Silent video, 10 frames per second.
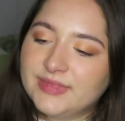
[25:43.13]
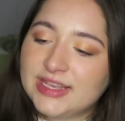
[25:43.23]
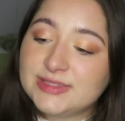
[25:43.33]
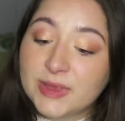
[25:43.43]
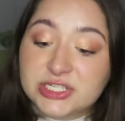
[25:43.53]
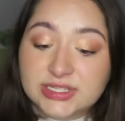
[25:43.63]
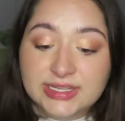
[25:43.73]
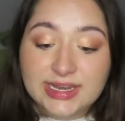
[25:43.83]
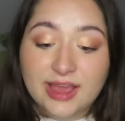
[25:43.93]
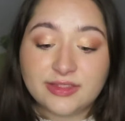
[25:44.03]

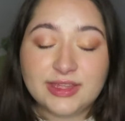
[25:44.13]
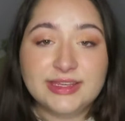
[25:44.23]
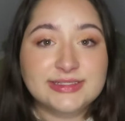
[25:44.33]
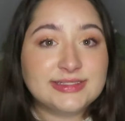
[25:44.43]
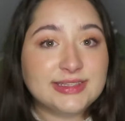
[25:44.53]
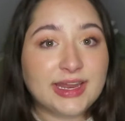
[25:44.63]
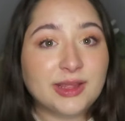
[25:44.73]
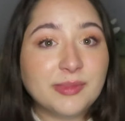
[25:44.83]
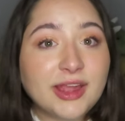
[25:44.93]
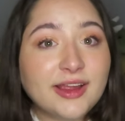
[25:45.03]
especially now that he's
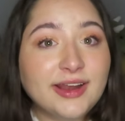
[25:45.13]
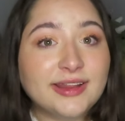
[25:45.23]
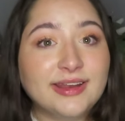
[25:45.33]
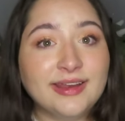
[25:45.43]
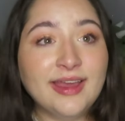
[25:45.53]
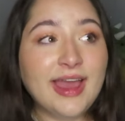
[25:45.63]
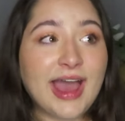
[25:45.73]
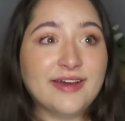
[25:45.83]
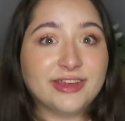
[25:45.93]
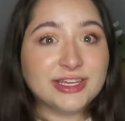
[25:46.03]
getting married and
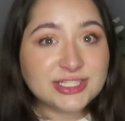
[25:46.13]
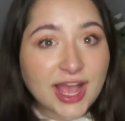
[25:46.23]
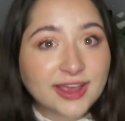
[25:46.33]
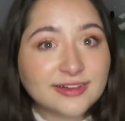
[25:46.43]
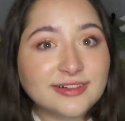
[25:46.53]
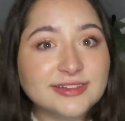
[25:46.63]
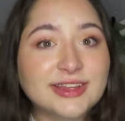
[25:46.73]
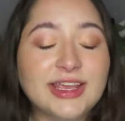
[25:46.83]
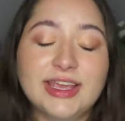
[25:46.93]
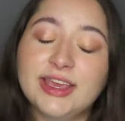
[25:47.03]
having a child,
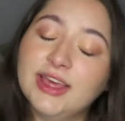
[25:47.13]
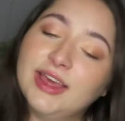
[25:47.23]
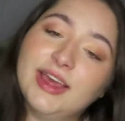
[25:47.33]
like,